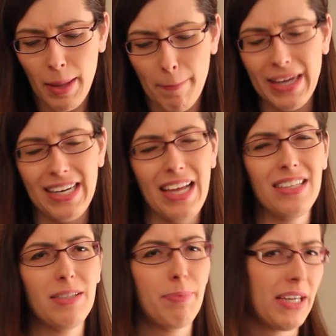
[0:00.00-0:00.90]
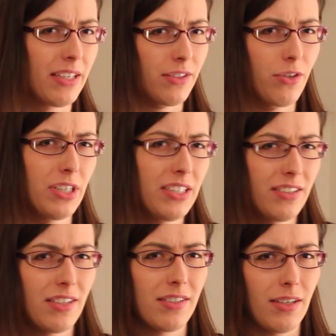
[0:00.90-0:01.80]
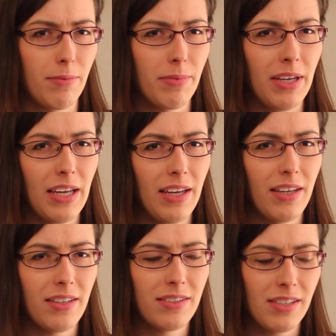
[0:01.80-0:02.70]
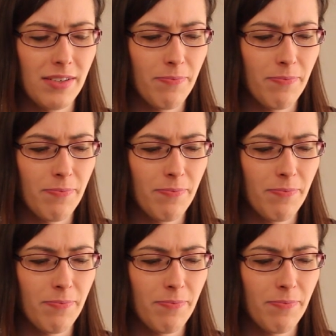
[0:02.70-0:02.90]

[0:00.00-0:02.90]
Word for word: My next biggest criticism is